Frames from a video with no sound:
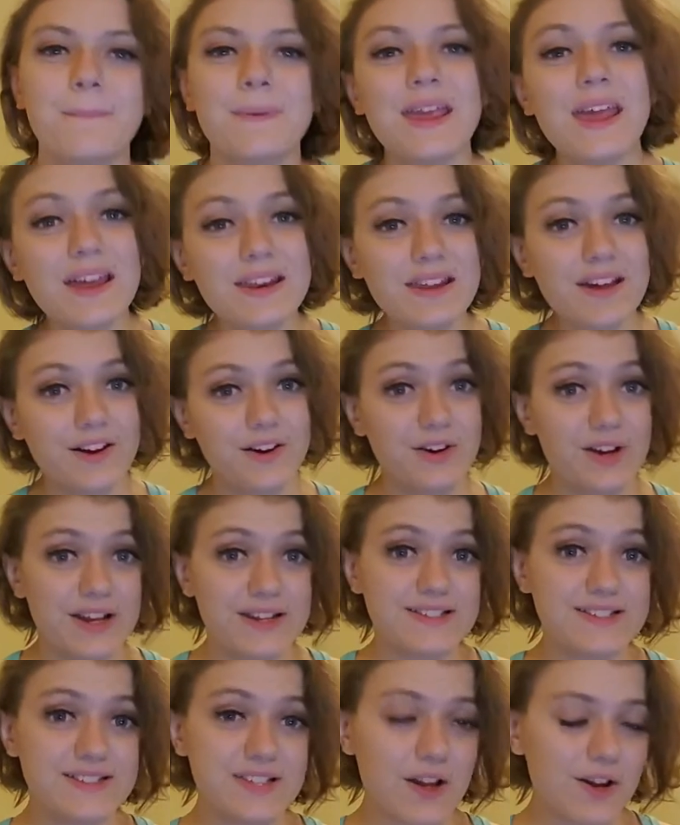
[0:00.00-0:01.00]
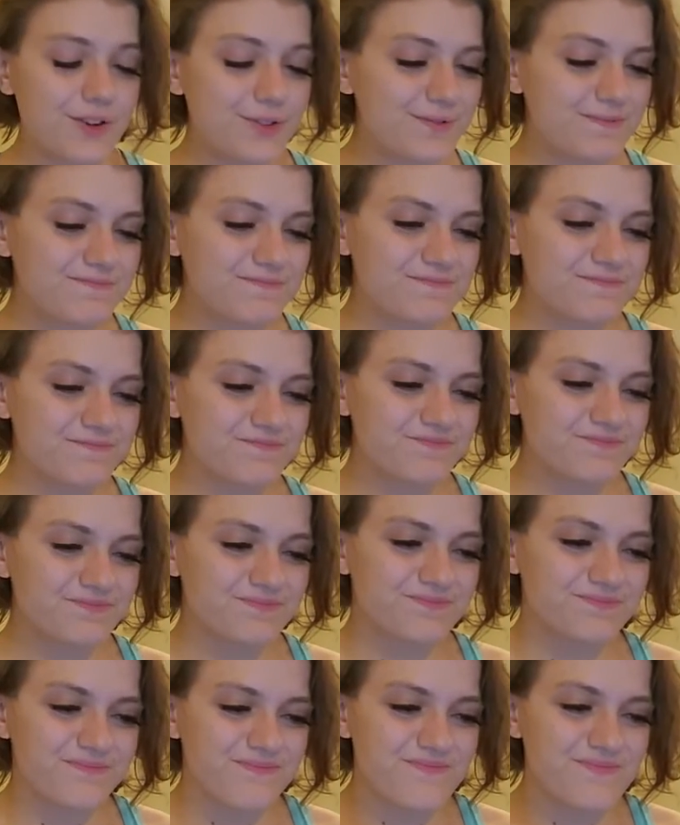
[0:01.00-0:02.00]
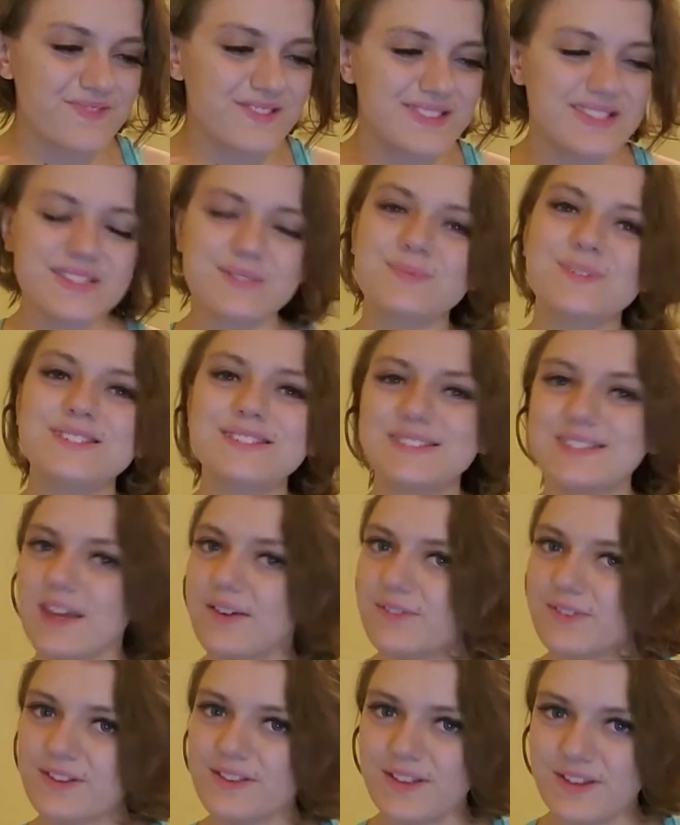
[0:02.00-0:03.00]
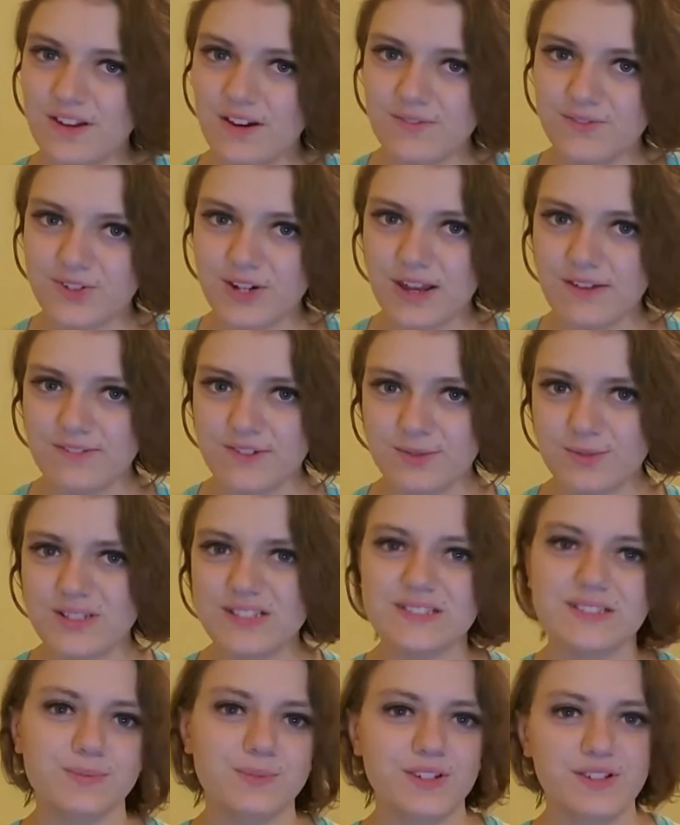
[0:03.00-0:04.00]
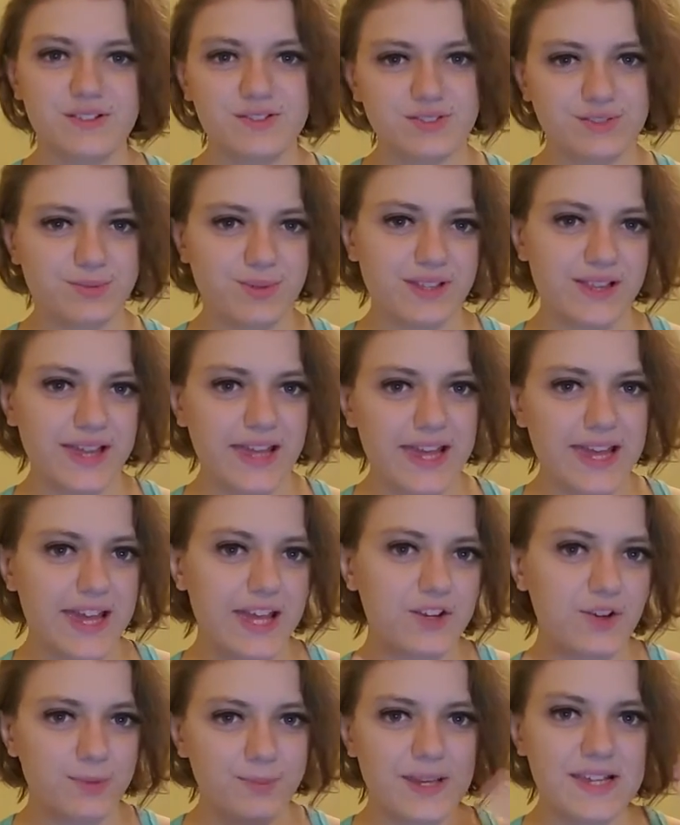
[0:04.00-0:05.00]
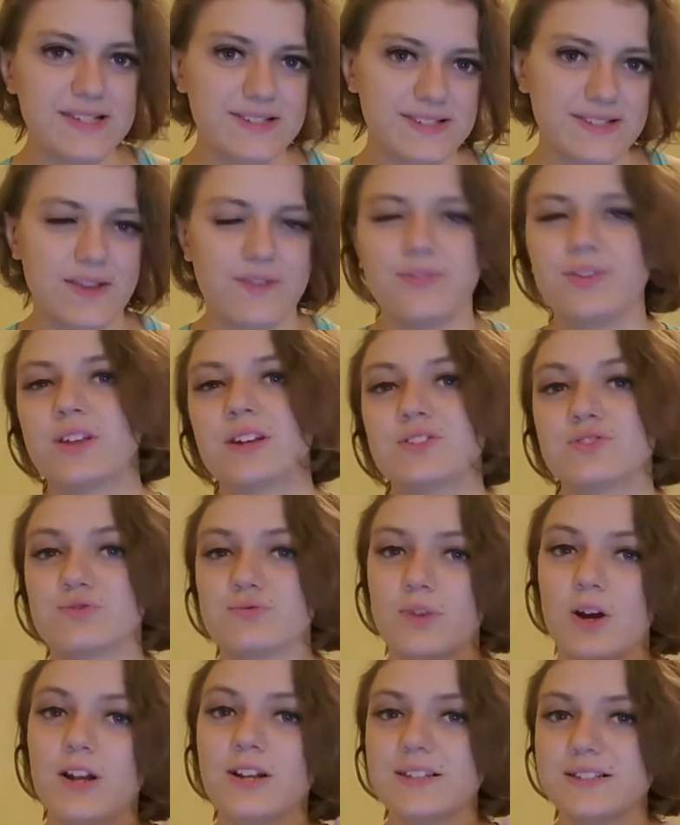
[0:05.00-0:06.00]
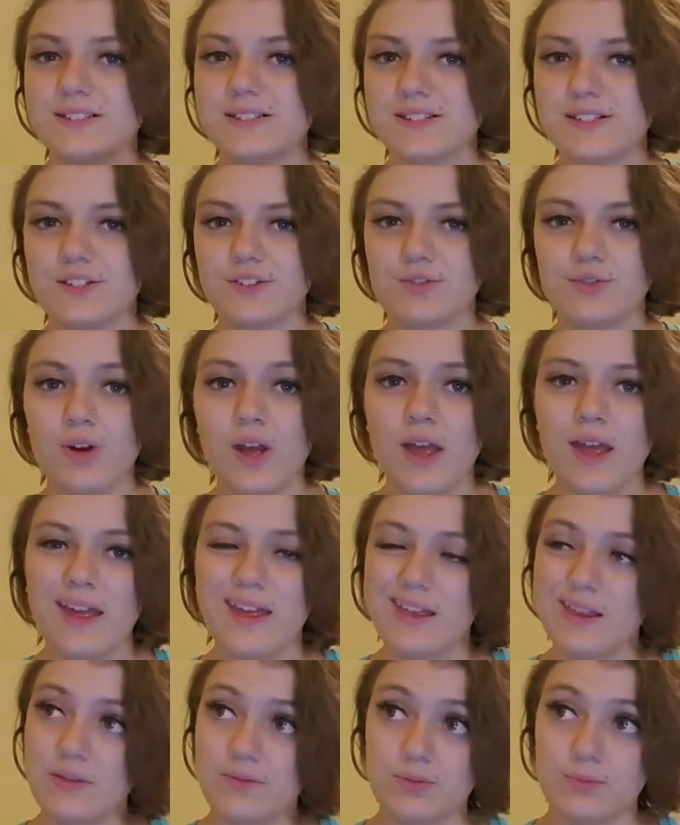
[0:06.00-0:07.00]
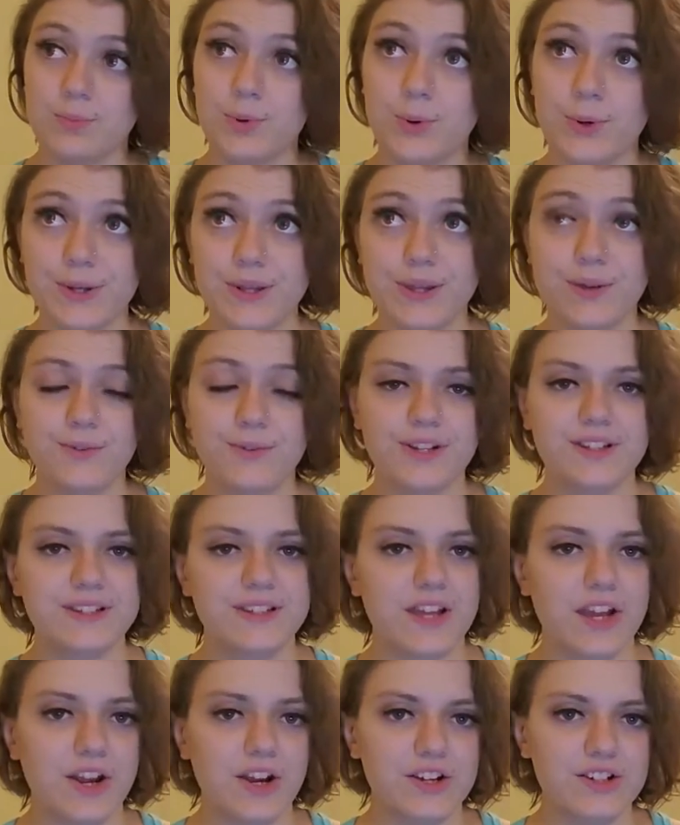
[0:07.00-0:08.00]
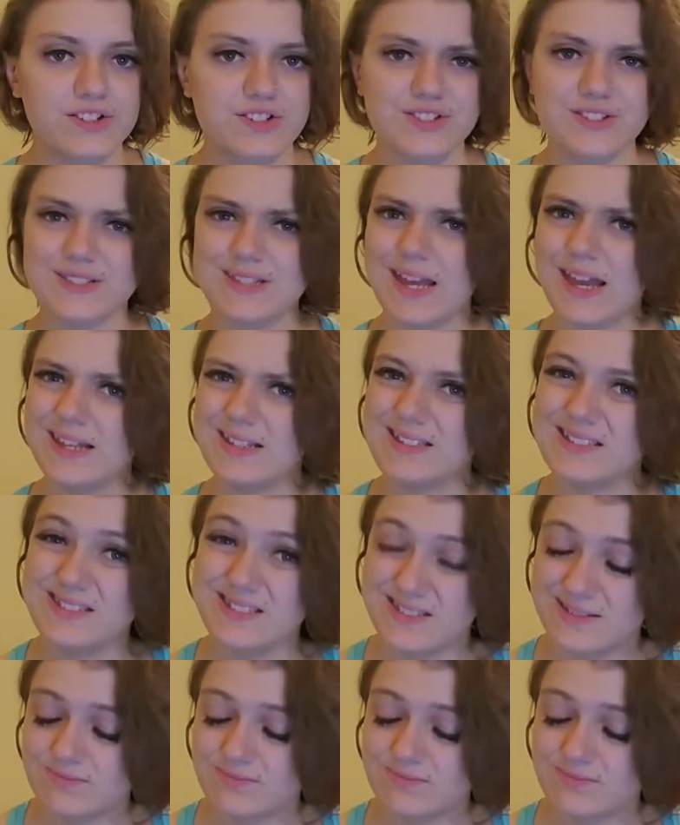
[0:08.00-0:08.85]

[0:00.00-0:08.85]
But yeah, no. So, this one's definitely not for everyone. It's one of those really hit or miss. If you get drawn into even poorly written characters, I'd